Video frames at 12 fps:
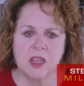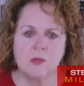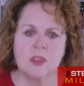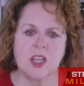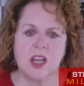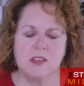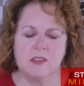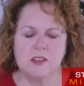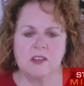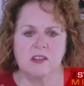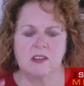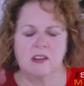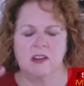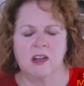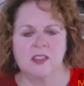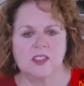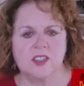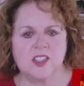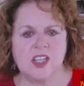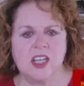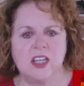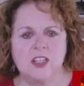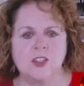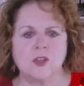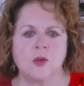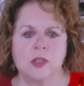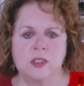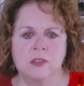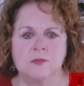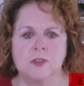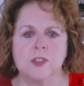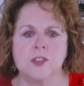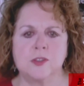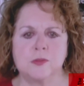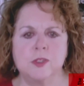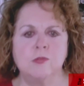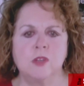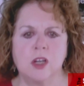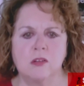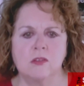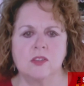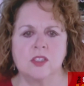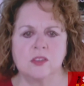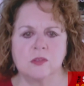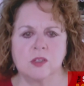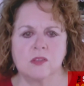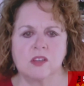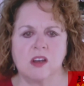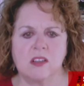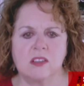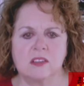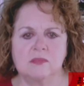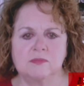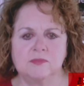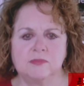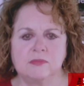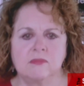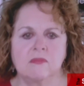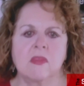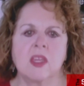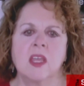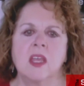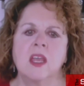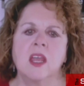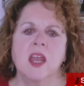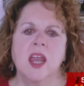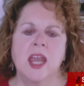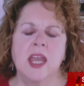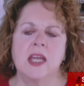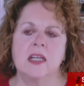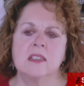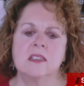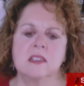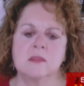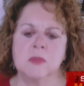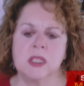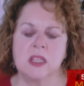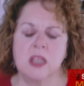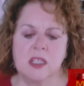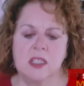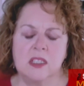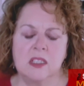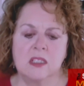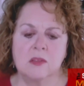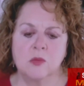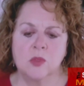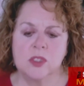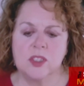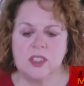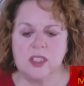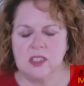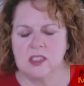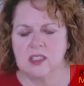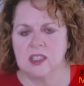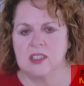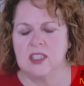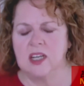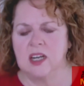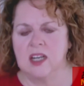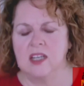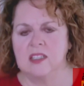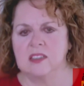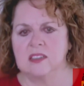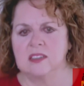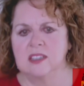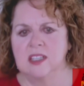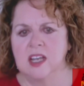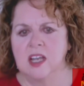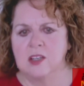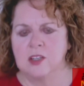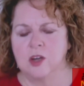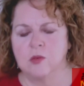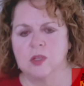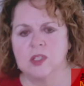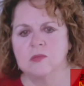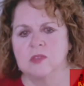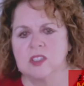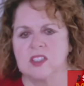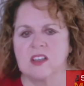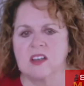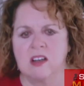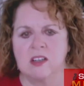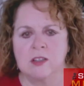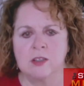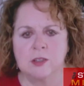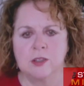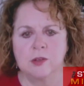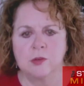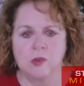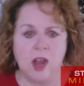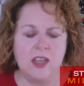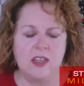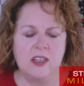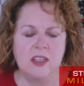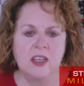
was either on the stage or in the first three rows in the Rose Garden. Yeah. And Melania was seated on the aisle. No one was on her right,